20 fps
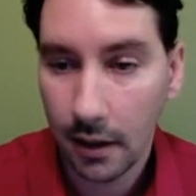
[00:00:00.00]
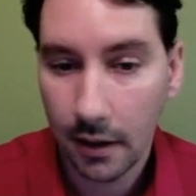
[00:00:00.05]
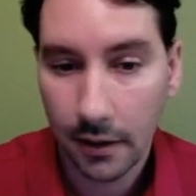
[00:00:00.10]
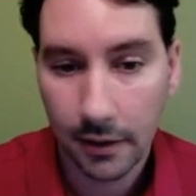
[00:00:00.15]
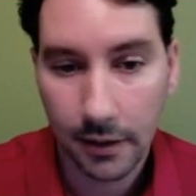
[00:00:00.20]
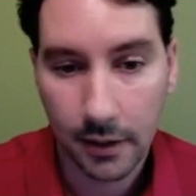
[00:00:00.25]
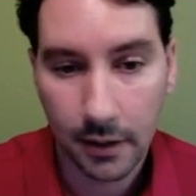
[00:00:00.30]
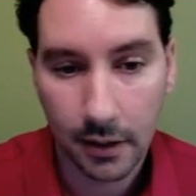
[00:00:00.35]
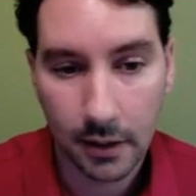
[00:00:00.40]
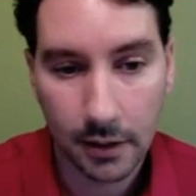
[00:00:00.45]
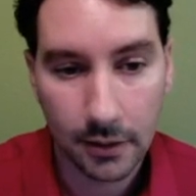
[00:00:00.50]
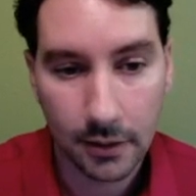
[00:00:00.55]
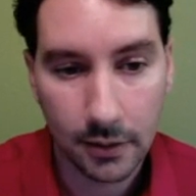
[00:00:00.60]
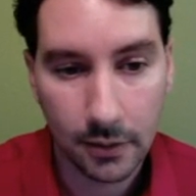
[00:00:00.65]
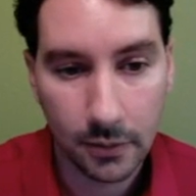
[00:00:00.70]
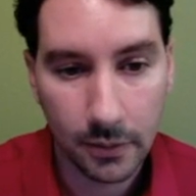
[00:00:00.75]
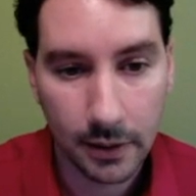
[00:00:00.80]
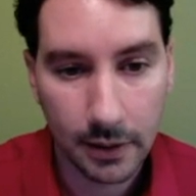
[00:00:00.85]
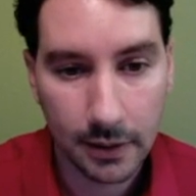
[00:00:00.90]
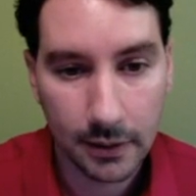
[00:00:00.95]
There are two
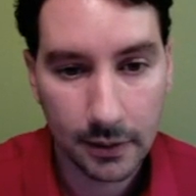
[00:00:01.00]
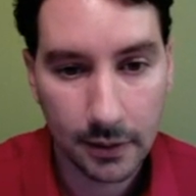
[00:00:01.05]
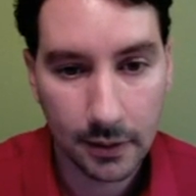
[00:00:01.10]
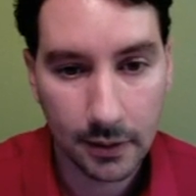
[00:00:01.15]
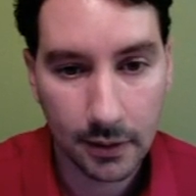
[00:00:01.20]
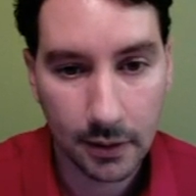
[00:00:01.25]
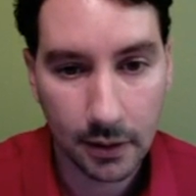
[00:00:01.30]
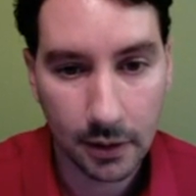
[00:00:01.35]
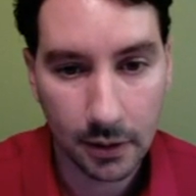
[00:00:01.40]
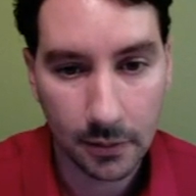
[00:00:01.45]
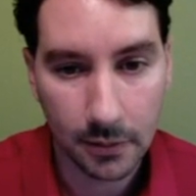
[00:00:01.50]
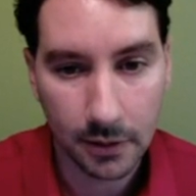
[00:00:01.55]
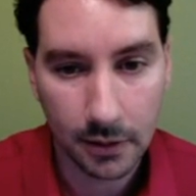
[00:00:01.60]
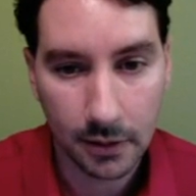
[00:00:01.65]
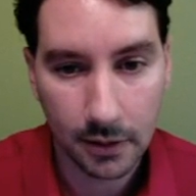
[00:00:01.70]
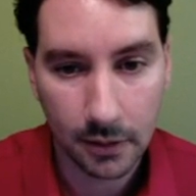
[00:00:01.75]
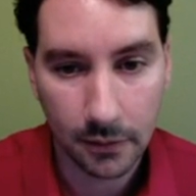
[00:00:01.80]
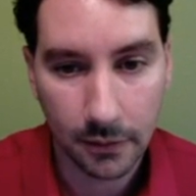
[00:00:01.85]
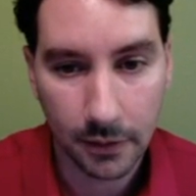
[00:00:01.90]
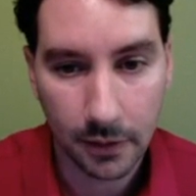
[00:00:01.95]
ways that the argument
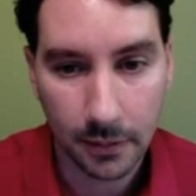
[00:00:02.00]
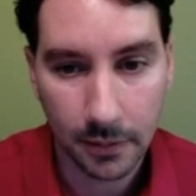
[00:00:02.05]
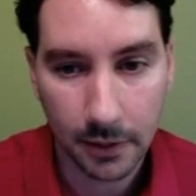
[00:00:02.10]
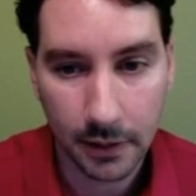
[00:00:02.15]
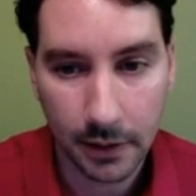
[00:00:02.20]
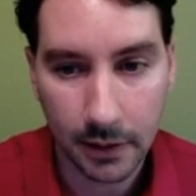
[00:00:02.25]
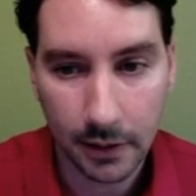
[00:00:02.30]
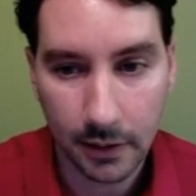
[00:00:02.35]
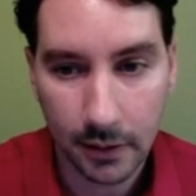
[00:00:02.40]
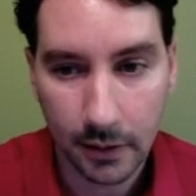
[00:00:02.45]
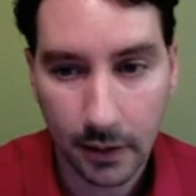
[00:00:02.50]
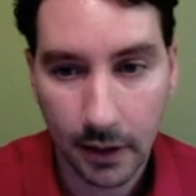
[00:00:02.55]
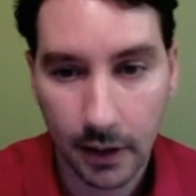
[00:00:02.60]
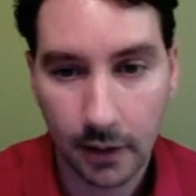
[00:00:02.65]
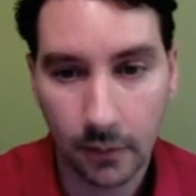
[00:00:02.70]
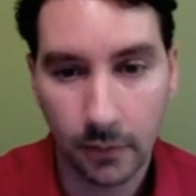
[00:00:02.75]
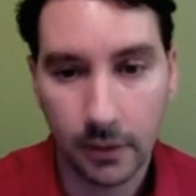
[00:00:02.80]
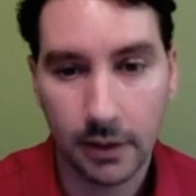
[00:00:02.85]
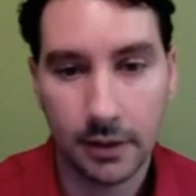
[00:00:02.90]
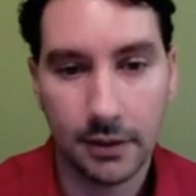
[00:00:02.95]
could fall apart,
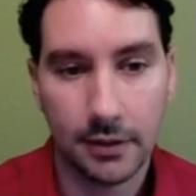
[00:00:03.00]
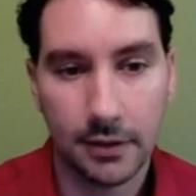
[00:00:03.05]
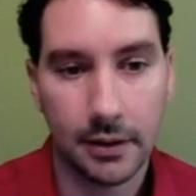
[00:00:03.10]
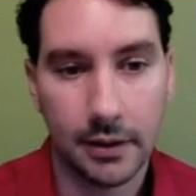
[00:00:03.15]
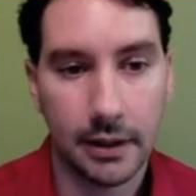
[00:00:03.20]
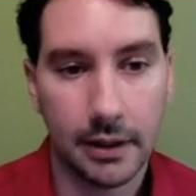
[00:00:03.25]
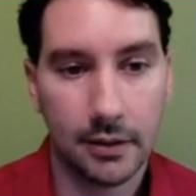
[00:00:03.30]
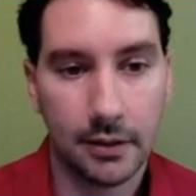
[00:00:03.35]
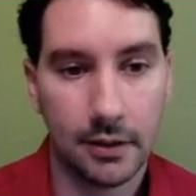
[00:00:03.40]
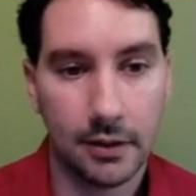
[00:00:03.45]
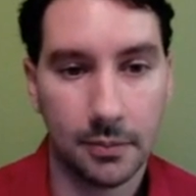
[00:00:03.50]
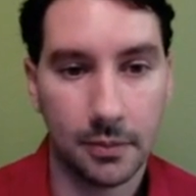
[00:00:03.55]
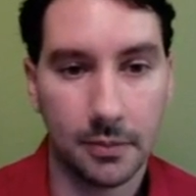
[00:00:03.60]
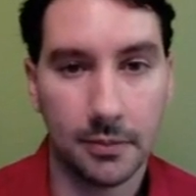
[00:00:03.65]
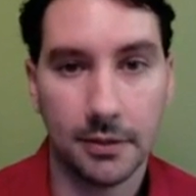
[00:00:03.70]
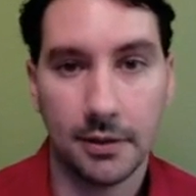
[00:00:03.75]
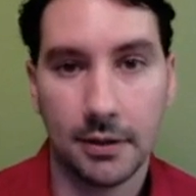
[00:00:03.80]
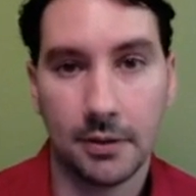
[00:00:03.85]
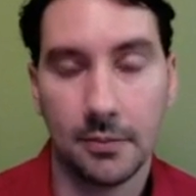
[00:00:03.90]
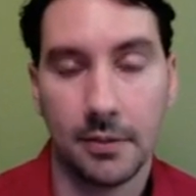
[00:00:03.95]
and one is that these
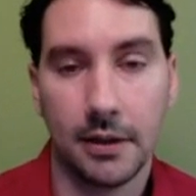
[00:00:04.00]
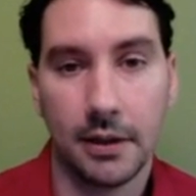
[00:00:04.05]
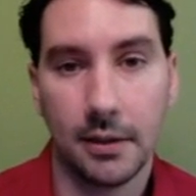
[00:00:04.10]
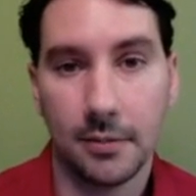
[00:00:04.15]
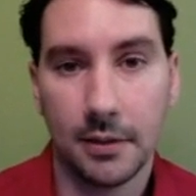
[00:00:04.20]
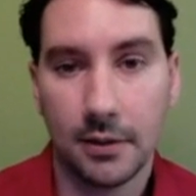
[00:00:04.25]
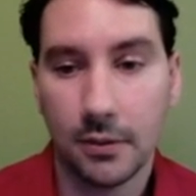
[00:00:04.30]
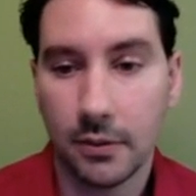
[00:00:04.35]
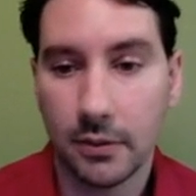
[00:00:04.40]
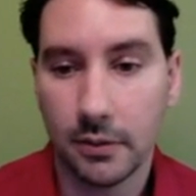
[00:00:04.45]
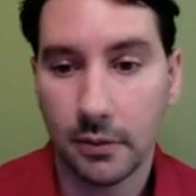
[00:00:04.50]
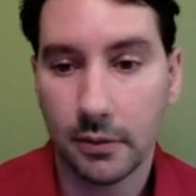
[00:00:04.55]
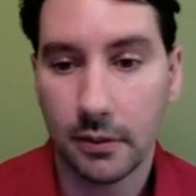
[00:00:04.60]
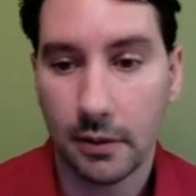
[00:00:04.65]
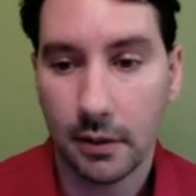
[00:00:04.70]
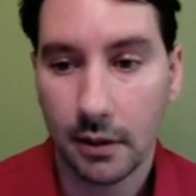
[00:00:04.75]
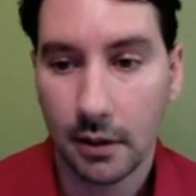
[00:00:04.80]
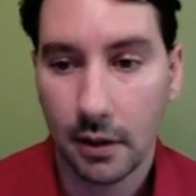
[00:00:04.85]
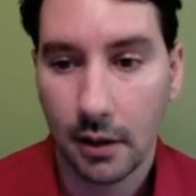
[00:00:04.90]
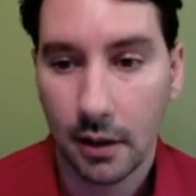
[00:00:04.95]
premises may not be true.
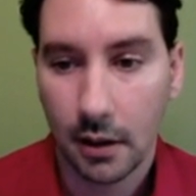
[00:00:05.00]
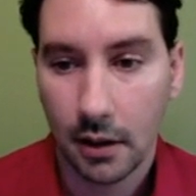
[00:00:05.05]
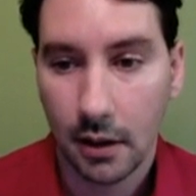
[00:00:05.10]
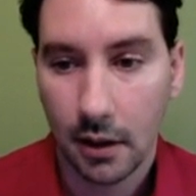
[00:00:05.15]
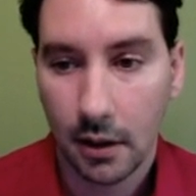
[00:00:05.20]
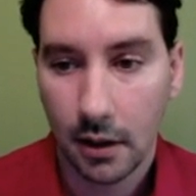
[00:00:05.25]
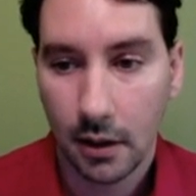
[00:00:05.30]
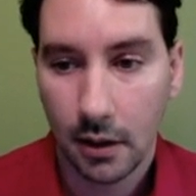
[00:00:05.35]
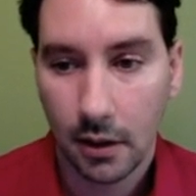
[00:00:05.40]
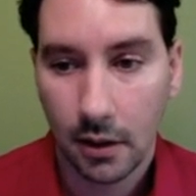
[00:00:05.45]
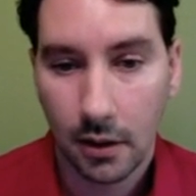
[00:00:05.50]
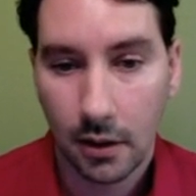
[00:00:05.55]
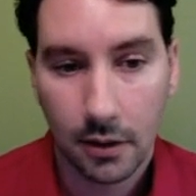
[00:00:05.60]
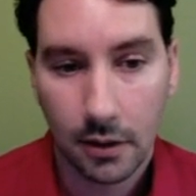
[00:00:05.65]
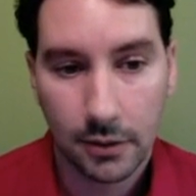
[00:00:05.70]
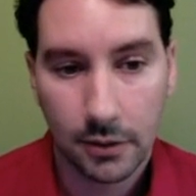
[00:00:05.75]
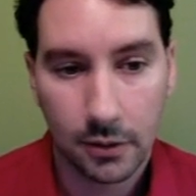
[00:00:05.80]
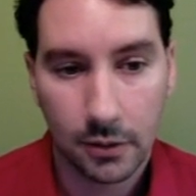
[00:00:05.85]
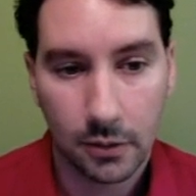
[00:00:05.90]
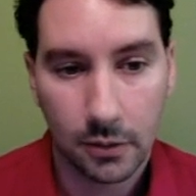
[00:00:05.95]

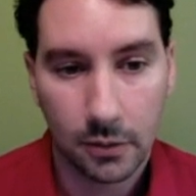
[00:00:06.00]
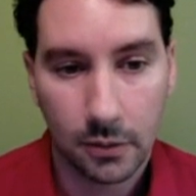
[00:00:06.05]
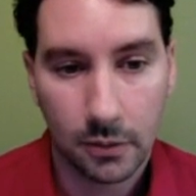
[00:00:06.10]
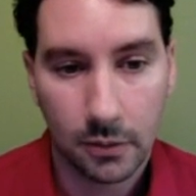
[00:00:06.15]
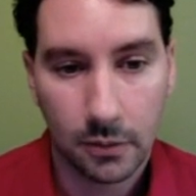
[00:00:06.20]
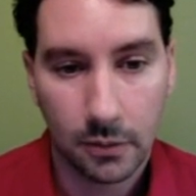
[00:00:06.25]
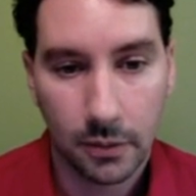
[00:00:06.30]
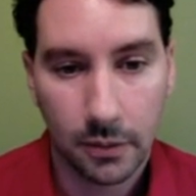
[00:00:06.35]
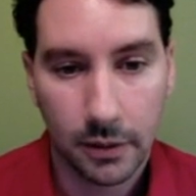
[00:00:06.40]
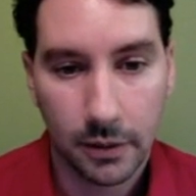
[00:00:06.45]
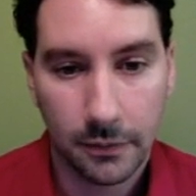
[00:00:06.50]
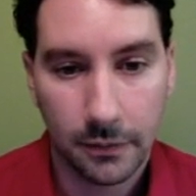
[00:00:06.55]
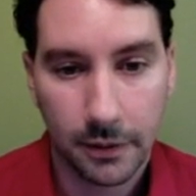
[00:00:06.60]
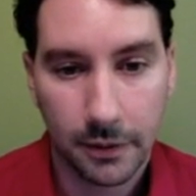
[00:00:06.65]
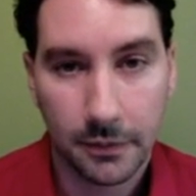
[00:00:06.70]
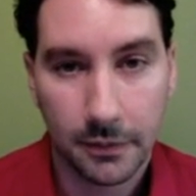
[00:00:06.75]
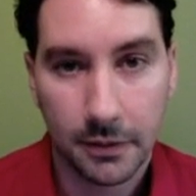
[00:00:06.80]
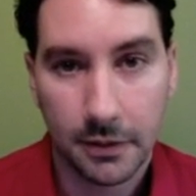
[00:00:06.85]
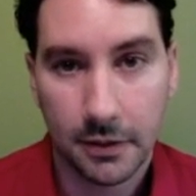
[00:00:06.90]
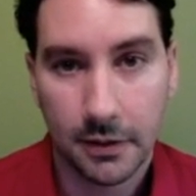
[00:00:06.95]
So what if
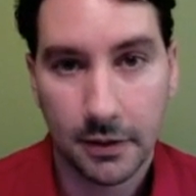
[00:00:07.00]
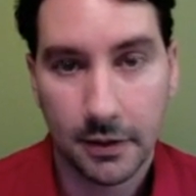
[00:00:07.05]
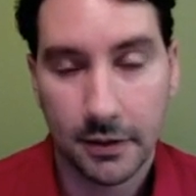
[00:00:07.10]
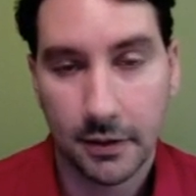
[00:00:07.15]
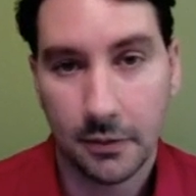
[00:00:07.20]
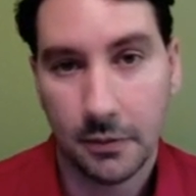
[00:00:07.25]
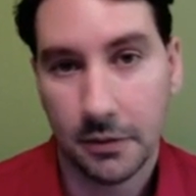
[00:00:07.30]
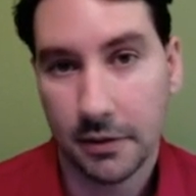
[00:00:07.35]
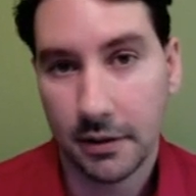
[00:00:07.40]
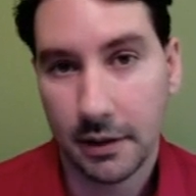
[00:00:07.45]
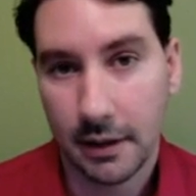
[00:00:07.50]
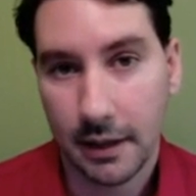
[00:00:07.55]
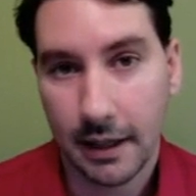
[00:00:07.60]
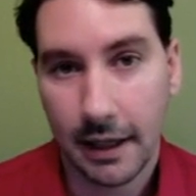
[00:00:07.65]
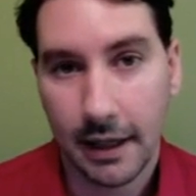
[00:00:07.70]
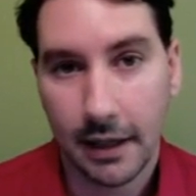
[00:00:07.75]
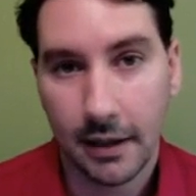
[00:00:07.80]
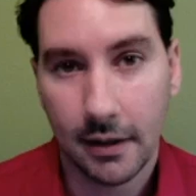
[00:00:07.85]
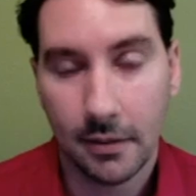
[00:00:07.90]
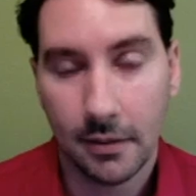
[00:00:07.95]
Fluffers isn't really a
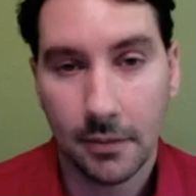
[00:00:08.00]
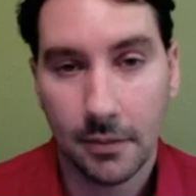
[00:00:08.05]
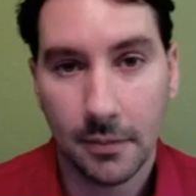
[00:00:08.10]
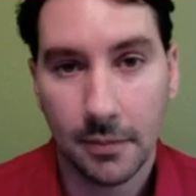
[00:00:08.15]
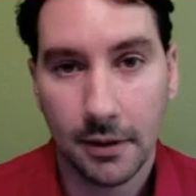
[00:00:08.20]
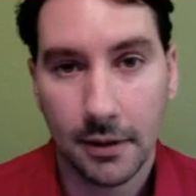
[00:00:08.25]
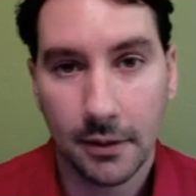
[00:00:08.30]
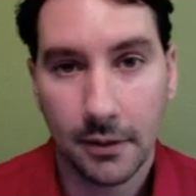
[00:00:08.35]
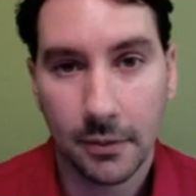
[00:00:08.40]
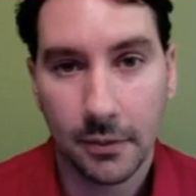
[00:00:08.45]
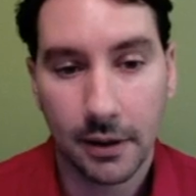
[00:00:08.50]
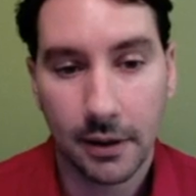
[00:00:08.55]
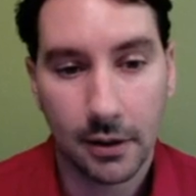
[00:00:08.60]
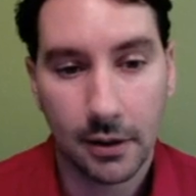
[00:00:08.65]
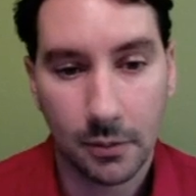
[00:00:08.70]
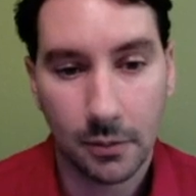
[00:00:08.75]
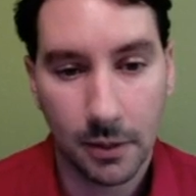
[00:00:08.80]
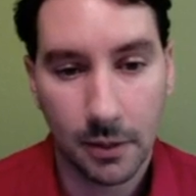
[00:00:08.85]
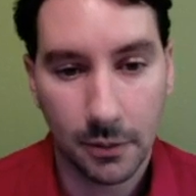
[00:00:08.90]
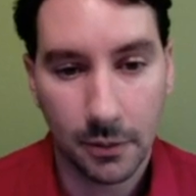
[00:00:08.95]
cat? Maybe that's what I
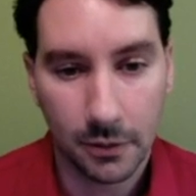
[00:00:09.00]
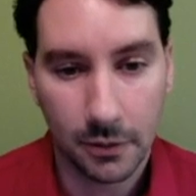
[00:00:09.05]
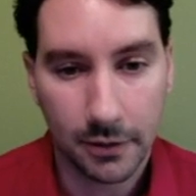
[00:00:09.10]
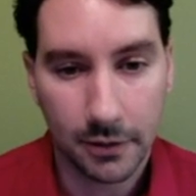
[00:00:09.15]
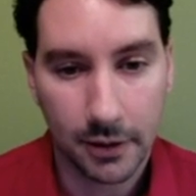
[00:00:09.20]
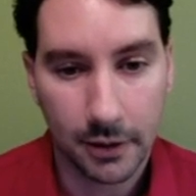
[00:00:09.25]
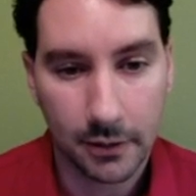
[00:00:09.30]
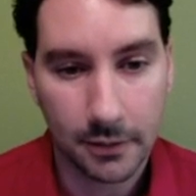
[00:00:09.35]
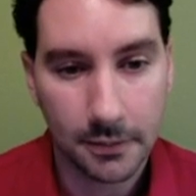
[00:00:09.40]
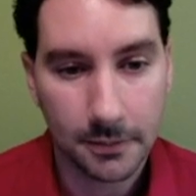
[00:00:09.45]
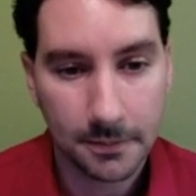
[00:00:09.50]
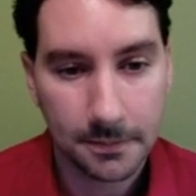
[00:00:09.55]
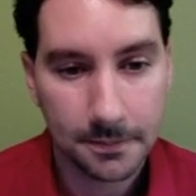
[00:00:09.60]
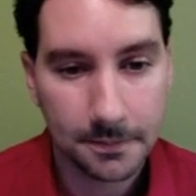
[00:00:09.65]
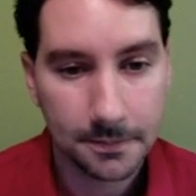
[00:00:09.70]
call my motorcycle.